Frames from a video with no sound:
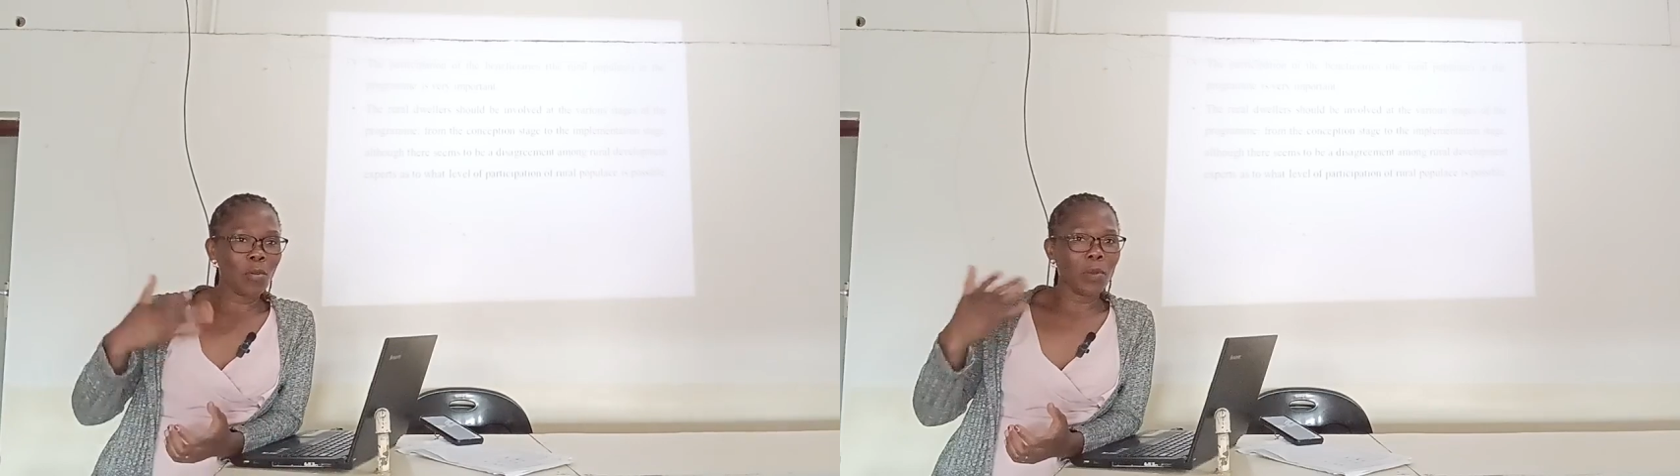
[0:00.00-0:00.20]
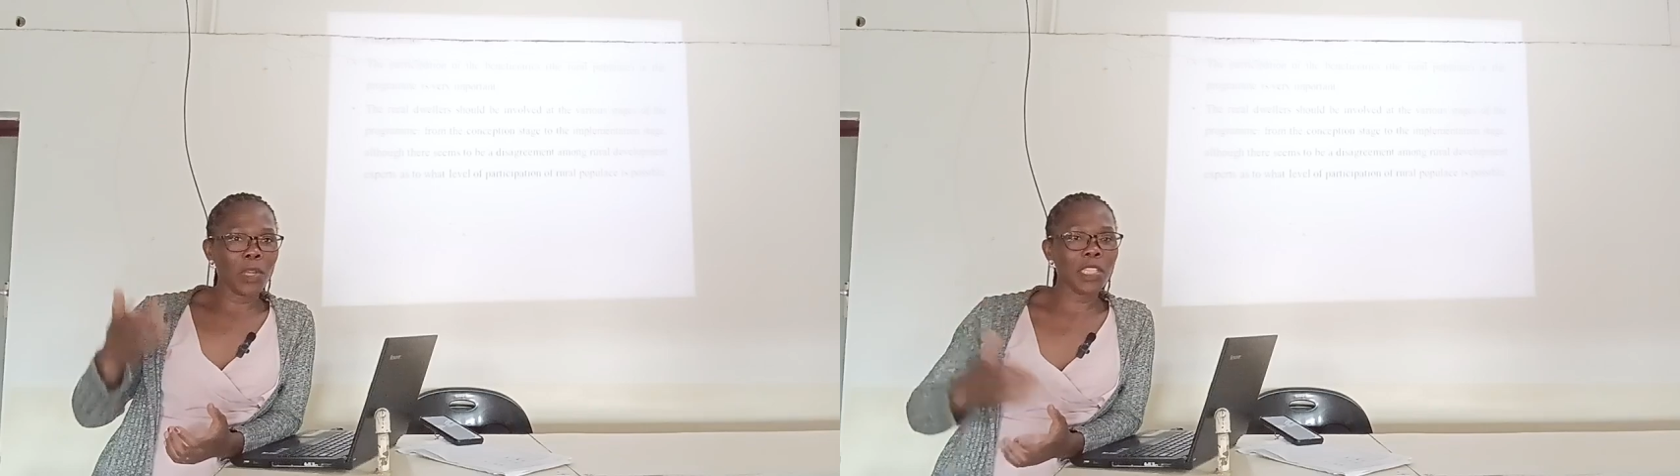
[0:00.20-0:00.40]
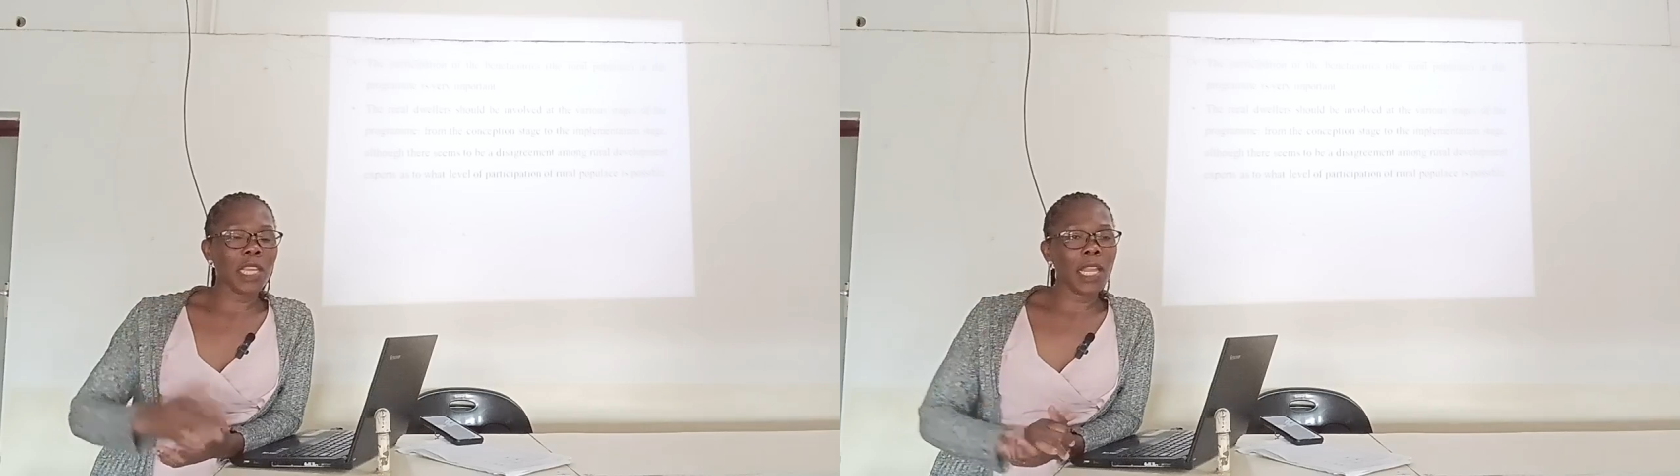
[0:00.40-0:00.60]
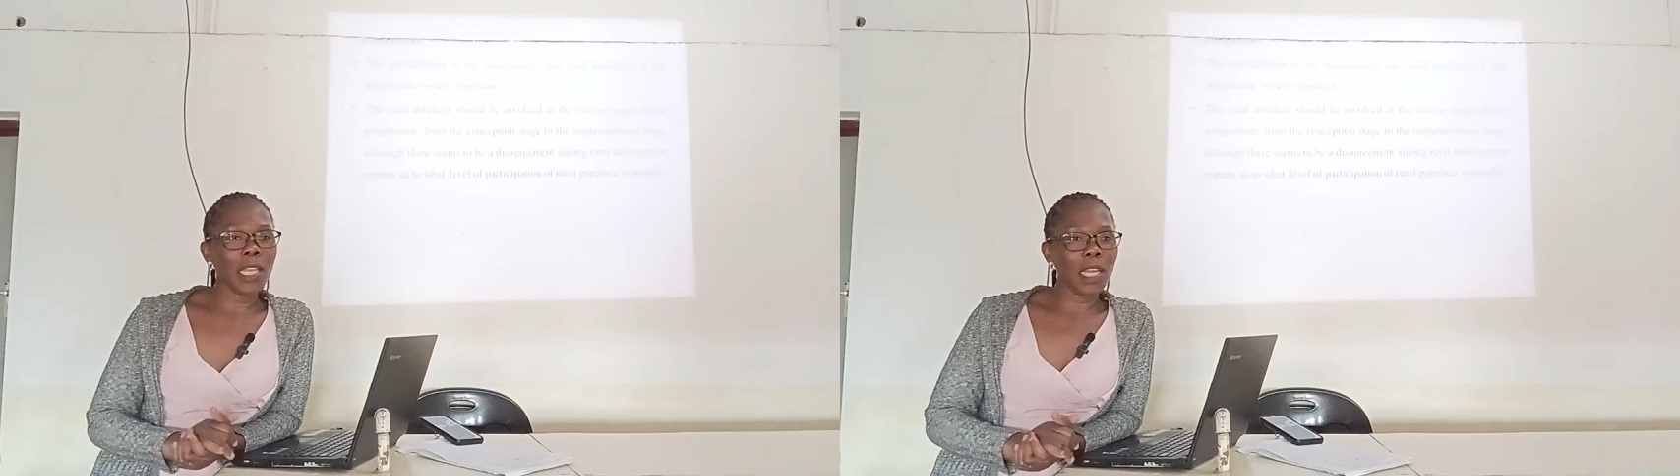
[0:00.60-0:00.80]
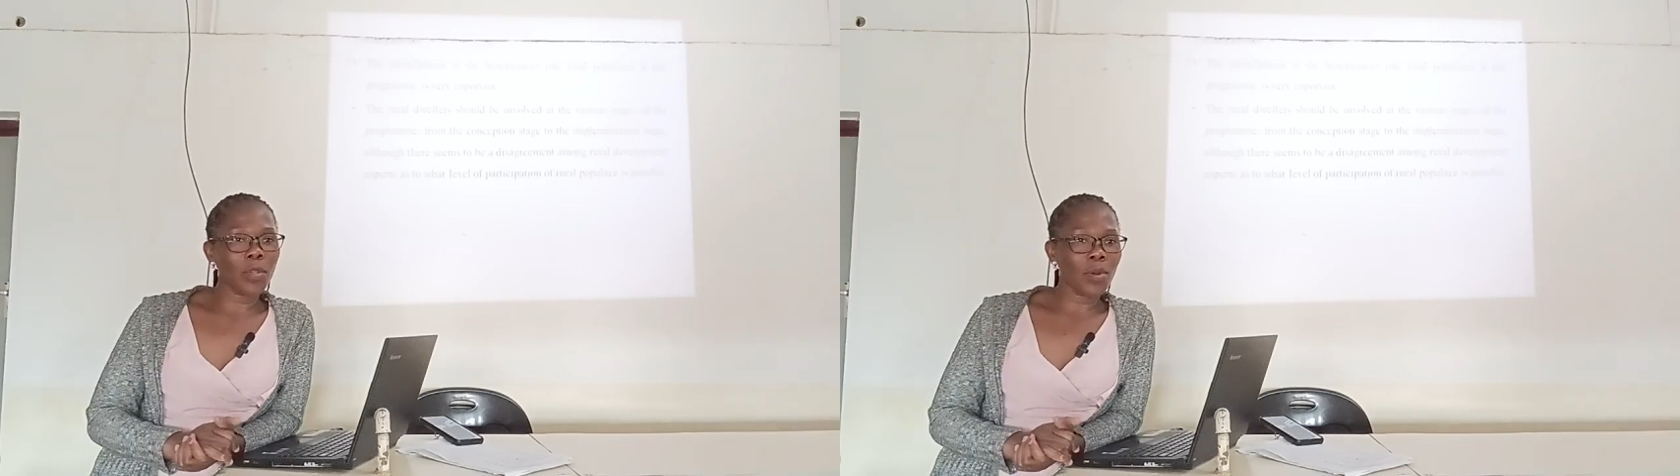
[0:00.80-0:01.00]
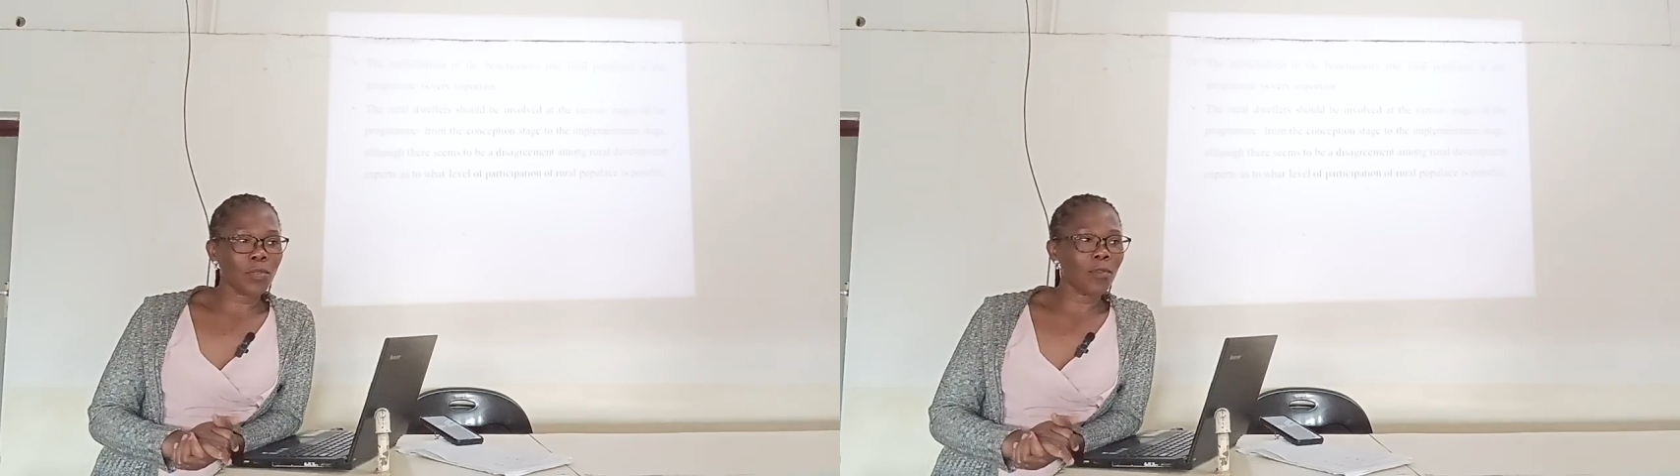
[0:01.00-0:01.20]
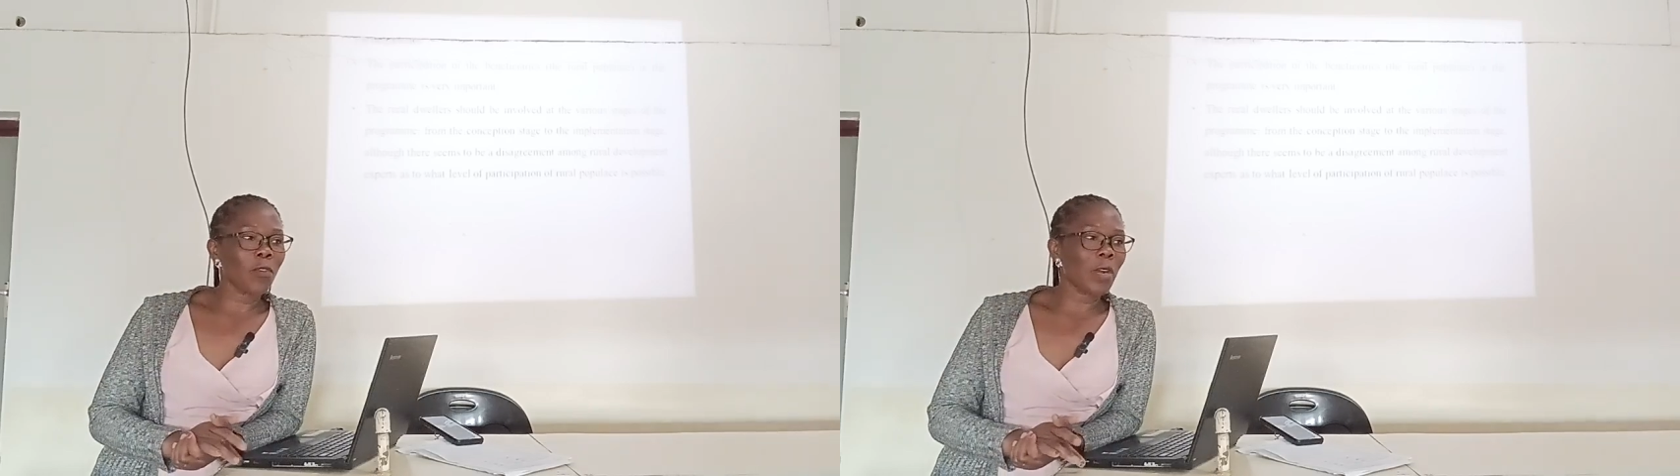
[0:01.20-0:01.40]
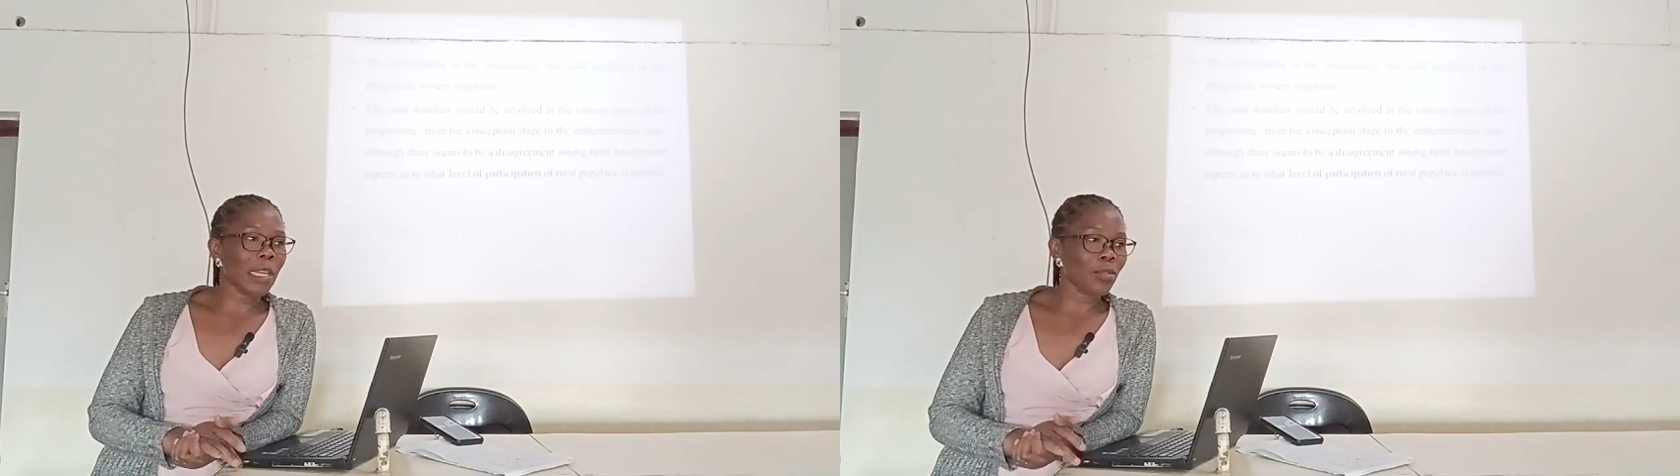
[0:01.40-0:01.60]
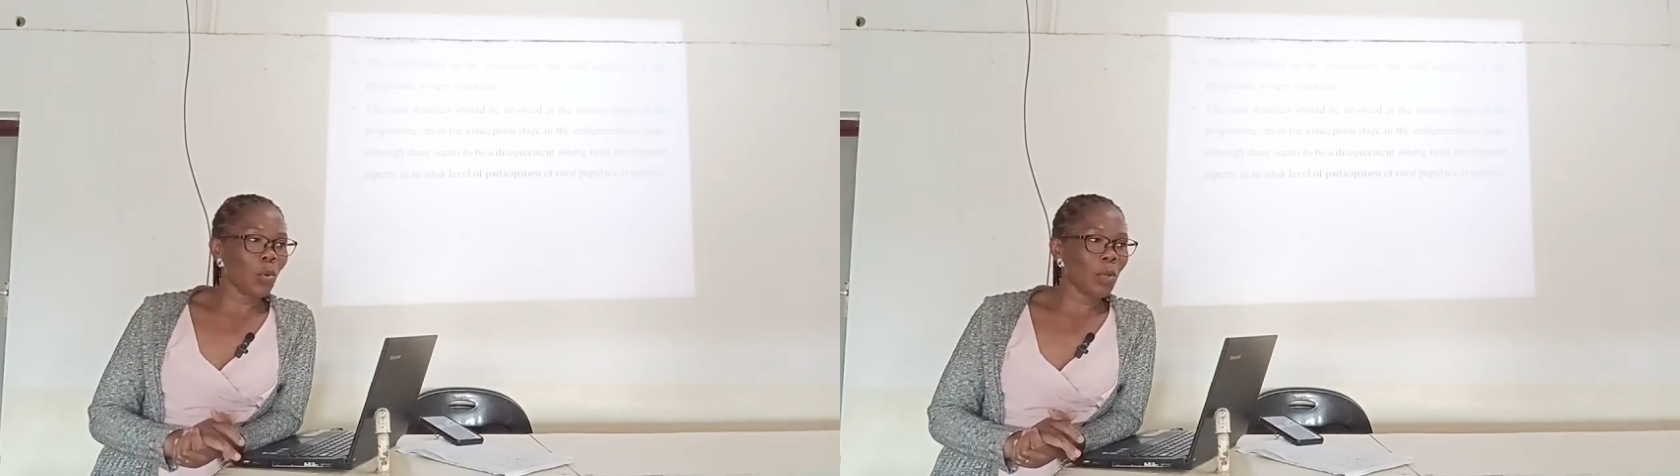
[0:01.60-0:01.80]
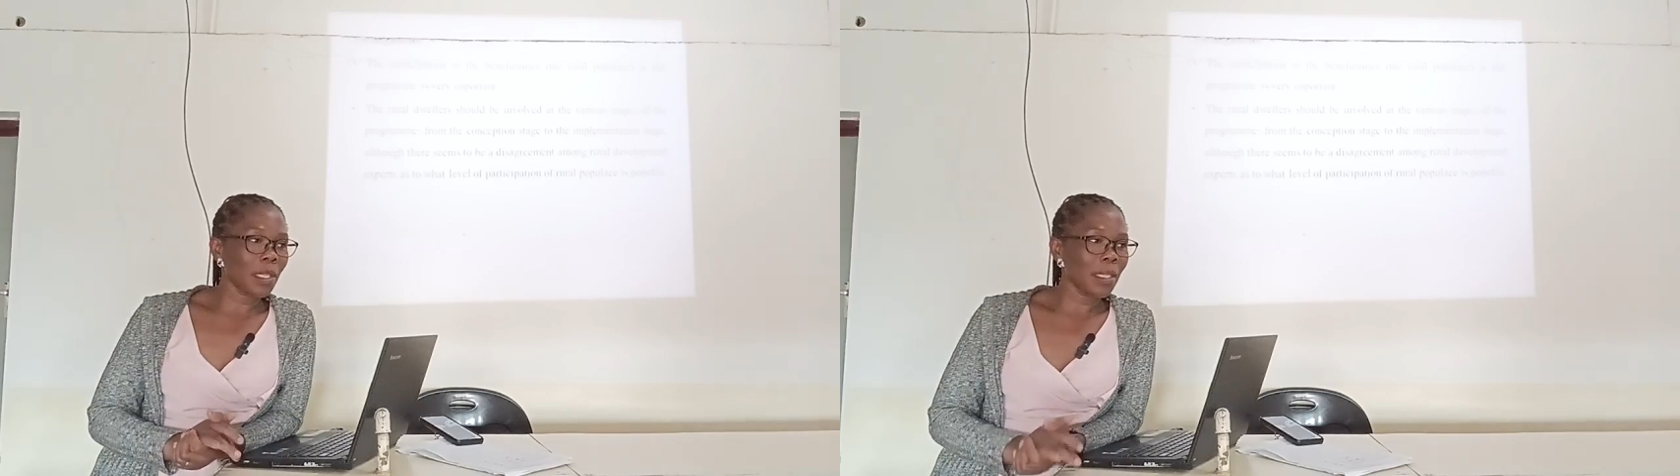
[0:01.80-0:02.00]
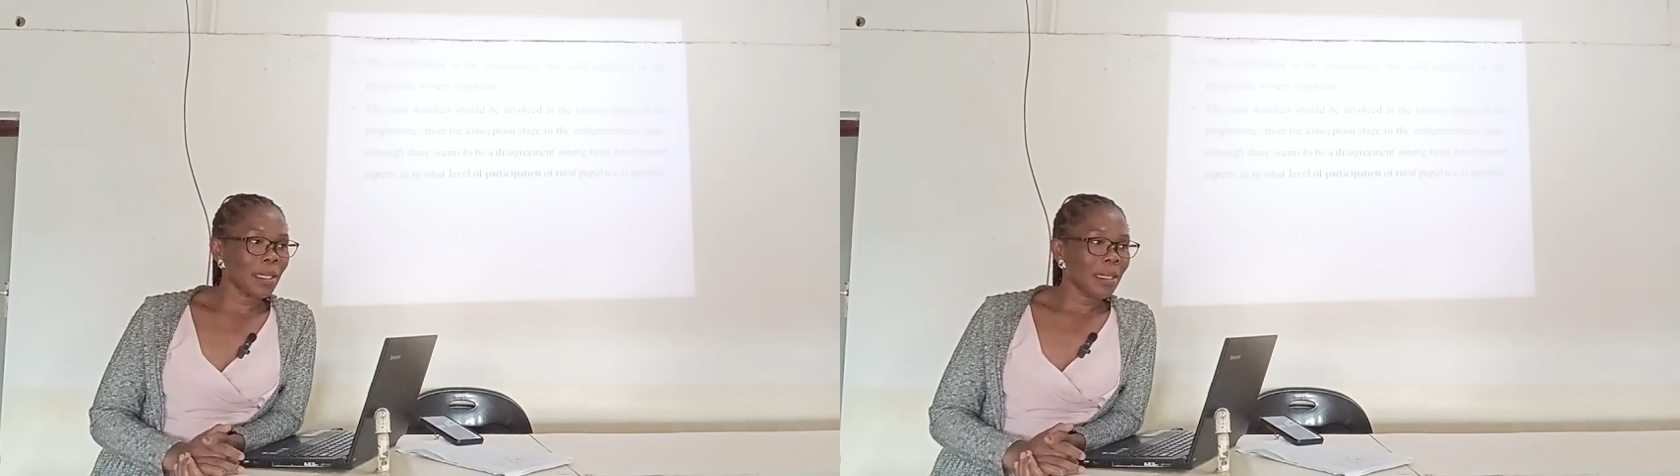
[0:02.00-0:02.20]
on which area you are to focus on.